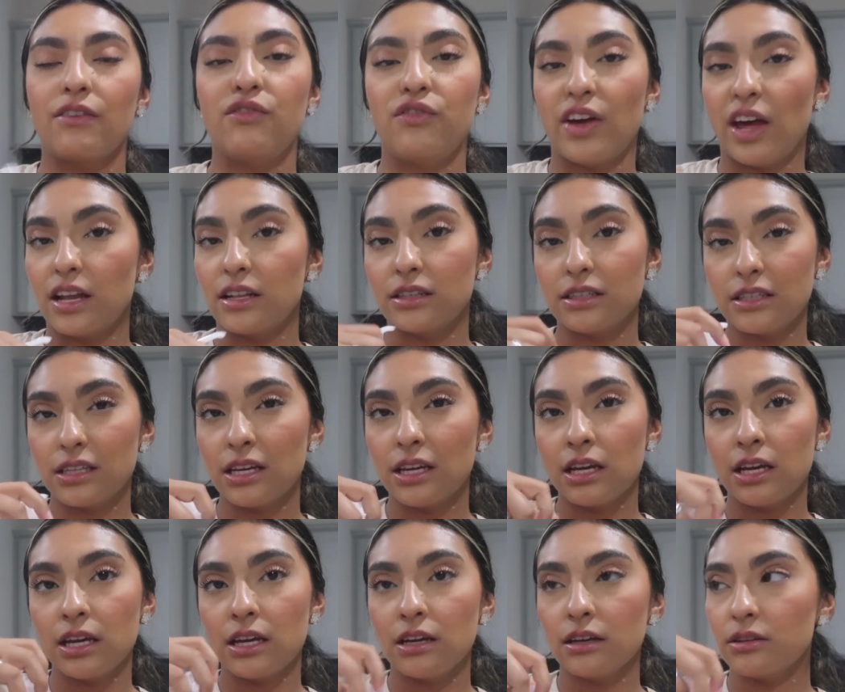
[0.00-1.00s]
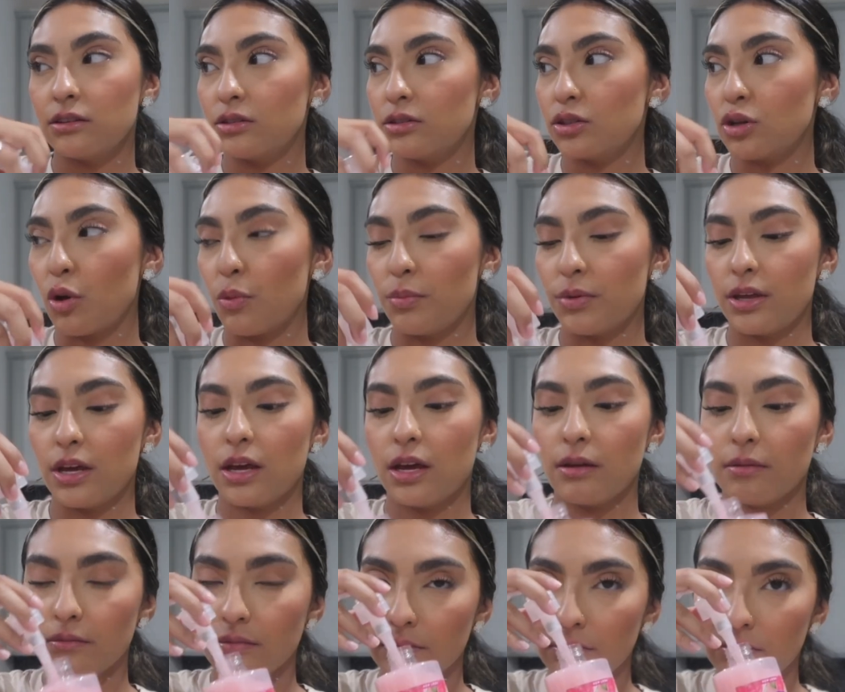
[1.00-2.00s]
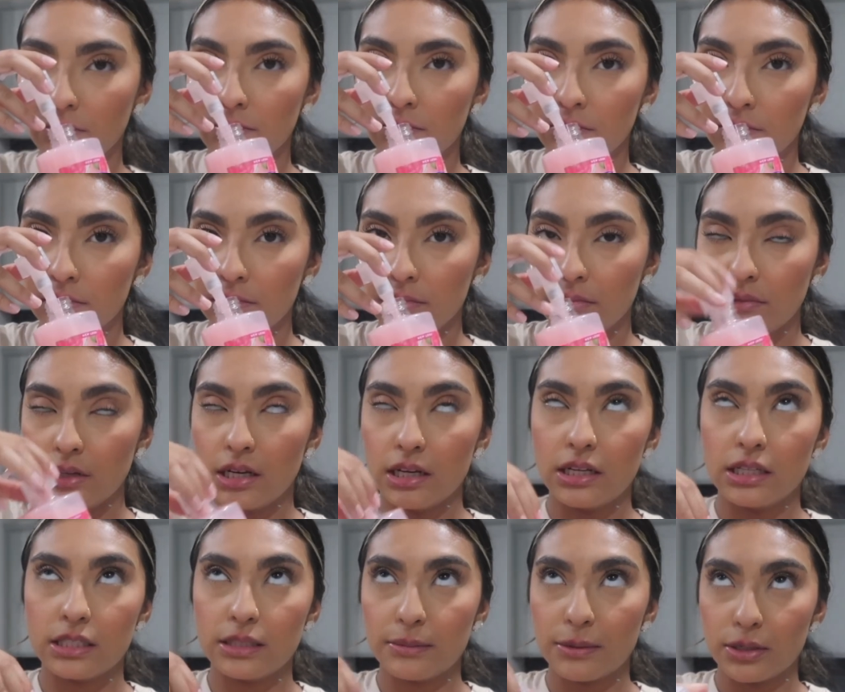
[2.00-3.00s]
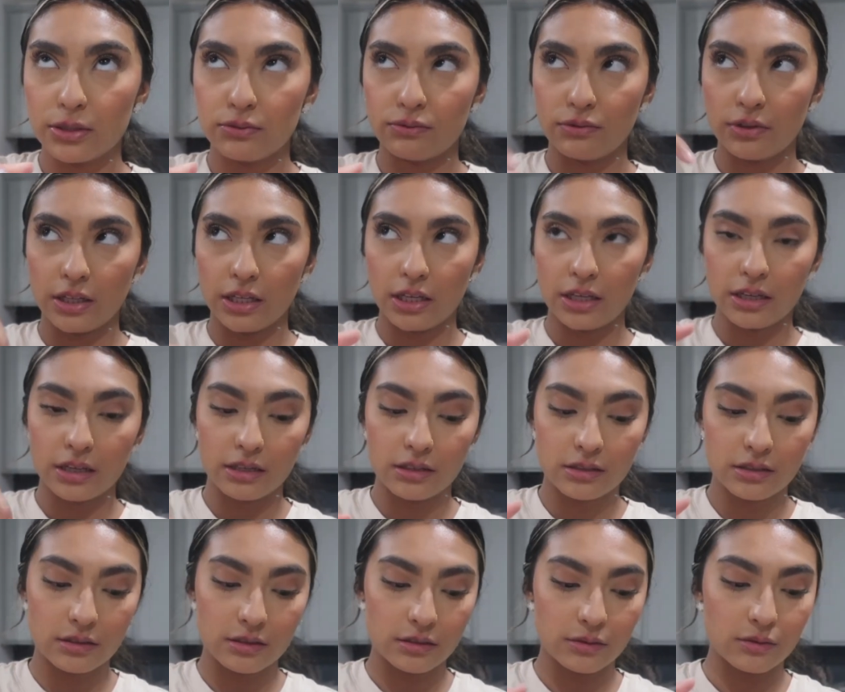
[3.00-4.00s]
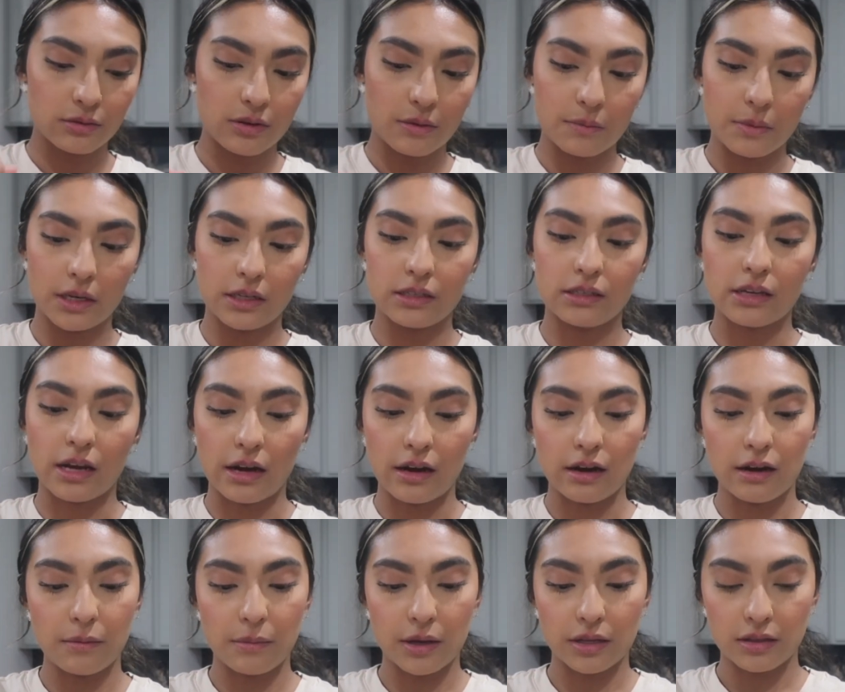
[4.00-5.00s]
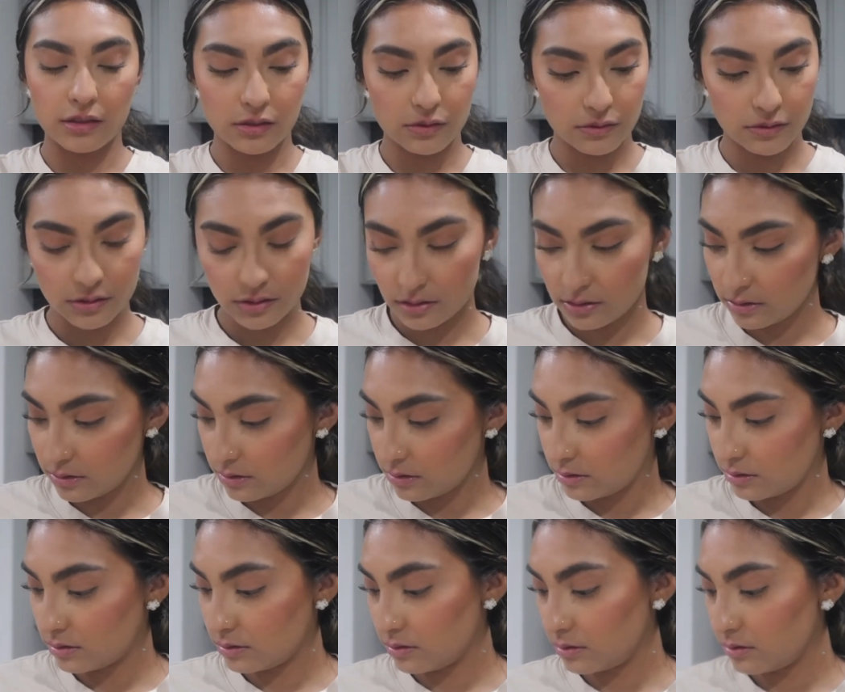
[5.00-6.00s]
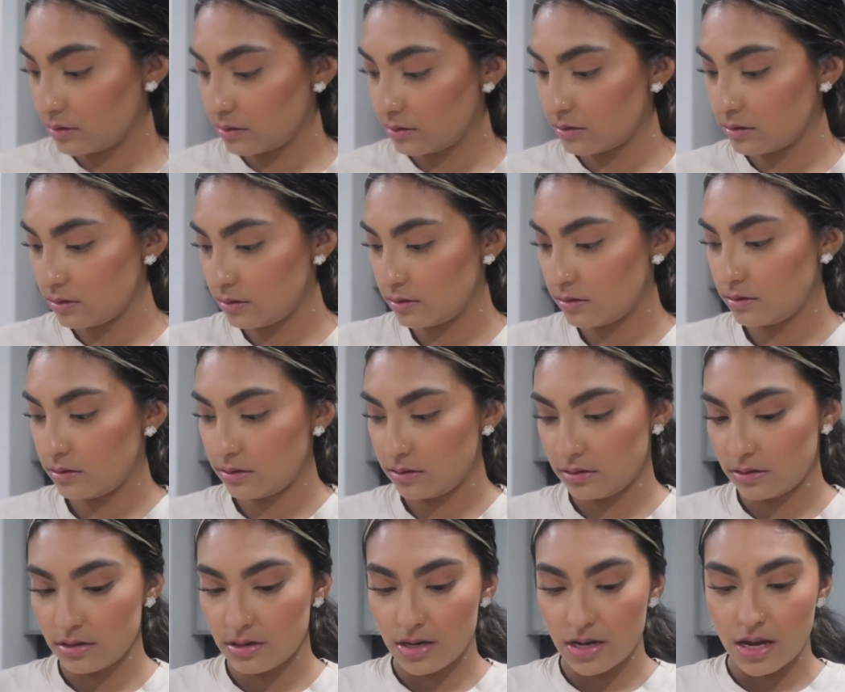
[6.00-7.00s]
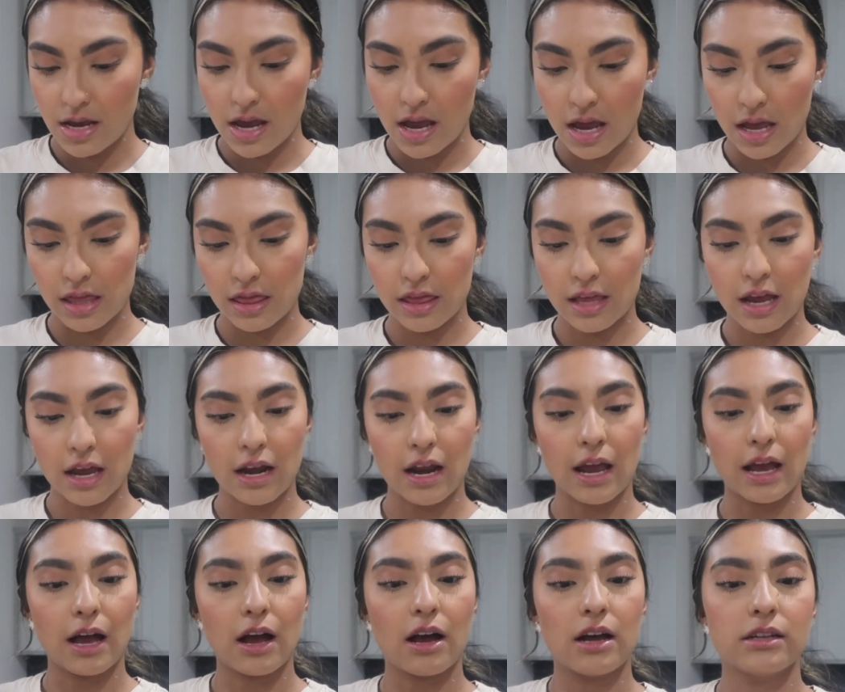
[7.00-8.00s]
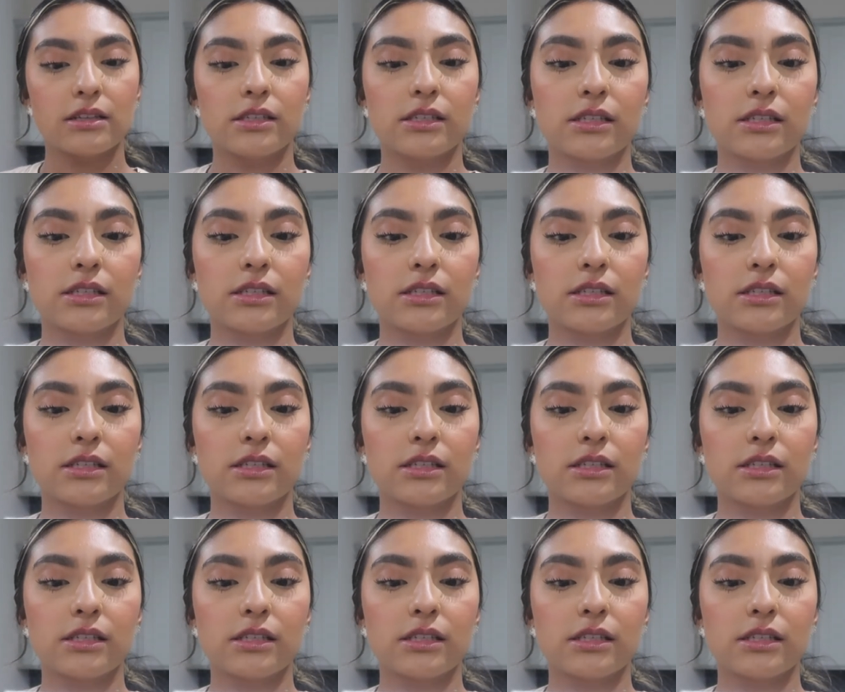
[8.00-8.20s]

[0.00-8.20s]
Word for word: fancy soap thing. And it smells really good, so I'm excited about this one. And then I got